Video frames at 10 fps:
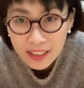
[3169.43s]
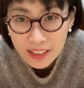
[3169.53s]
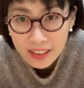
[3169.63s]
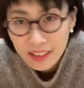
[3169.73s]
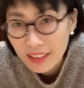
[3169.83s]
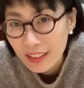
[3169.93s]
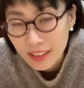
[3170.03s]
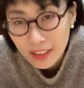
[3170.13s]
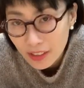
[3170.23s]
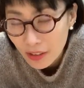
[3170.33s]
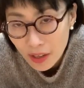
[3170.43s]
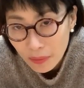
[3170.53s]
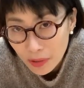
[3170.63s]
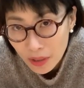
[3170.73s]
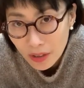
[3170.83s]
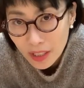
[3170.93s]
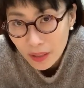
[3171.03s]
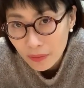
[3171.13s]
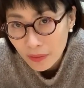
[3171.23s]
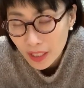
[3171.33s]
Mm, so I'm
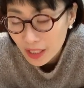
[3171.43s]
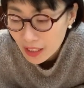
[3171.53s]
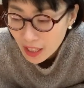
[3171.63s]
sorry if I